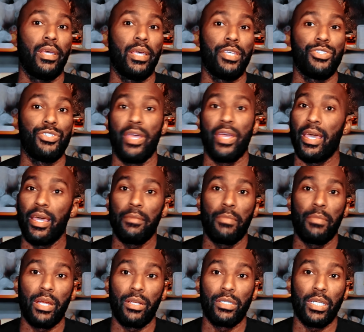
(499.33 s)
Is your
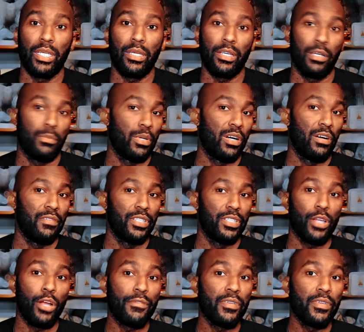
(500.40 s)
head barely above the
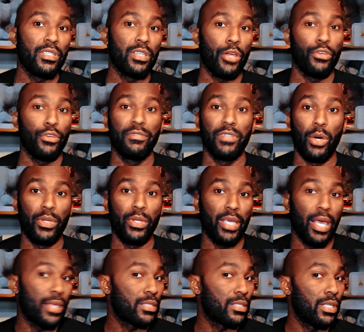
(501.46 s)
surface? Are you
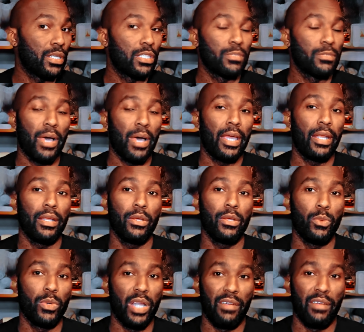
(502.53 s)
floating easily despite
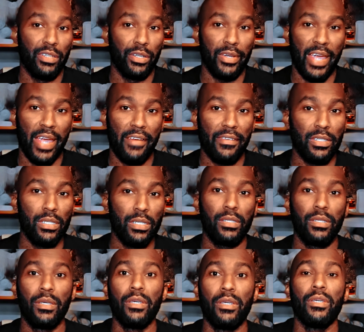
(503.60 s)
whatever you're
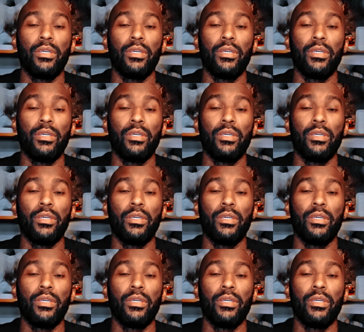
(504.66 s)
carrying?